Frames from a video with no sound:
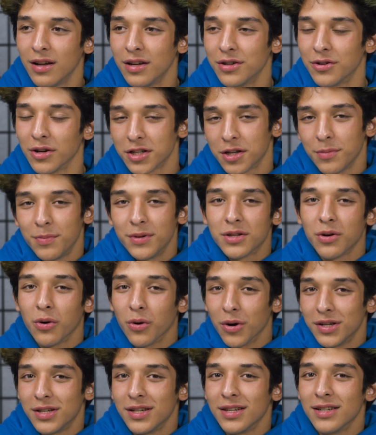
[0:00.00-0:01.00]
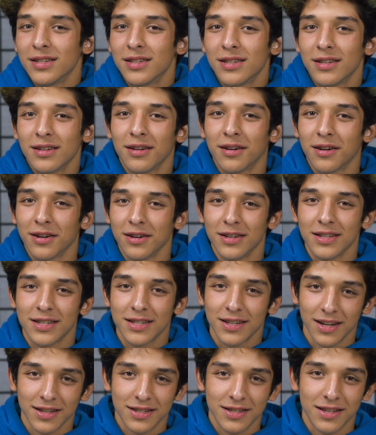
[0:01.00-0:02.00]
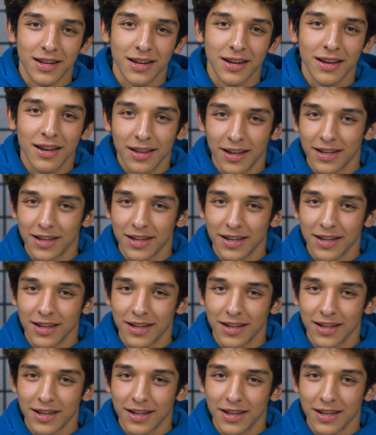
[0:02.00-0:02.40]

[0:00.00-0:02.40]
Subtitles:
dress up as horses are disgusting,